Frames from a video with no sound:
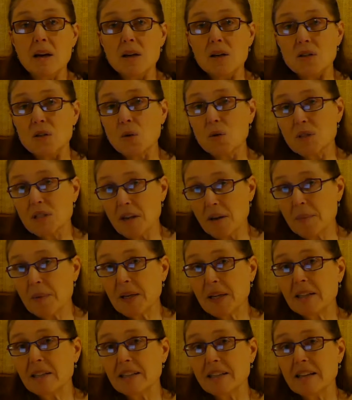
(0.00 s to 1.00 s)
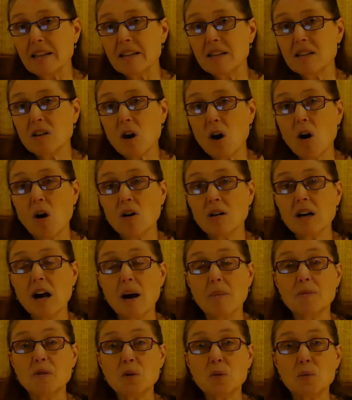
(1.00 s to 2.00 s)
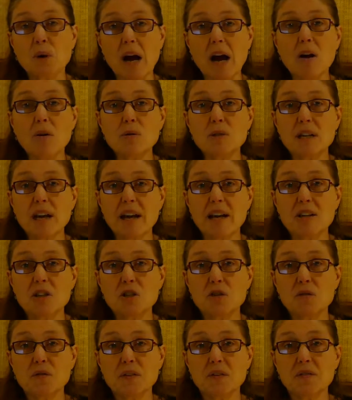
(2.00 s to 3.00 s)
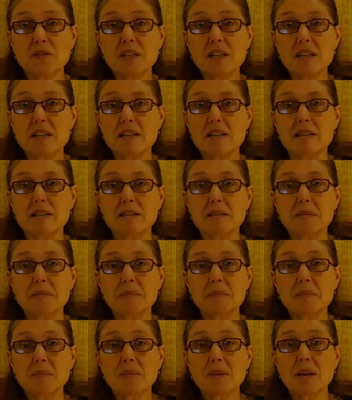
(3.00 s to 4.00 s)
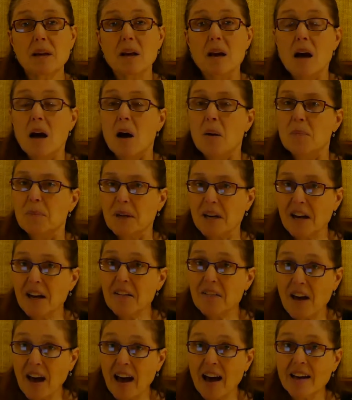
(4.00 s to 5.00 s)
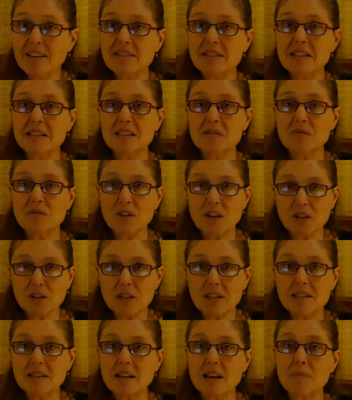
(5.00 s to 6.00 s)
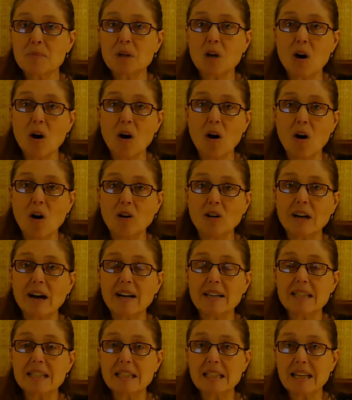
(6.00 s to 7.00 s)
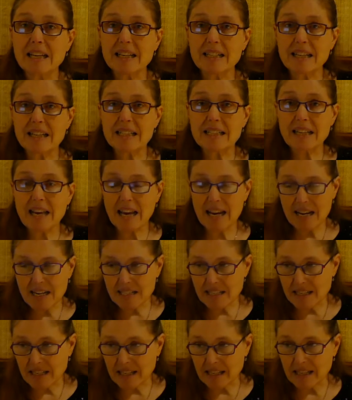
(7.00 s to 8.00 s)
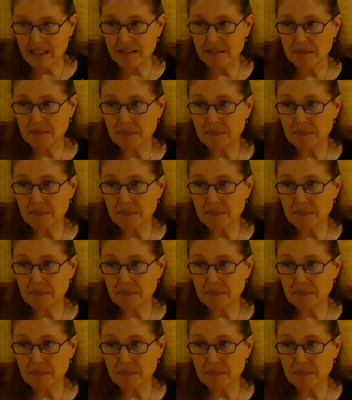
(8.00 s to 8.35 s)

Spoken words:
So typically the call comes around age 15, but I've had this very same call as late as 18.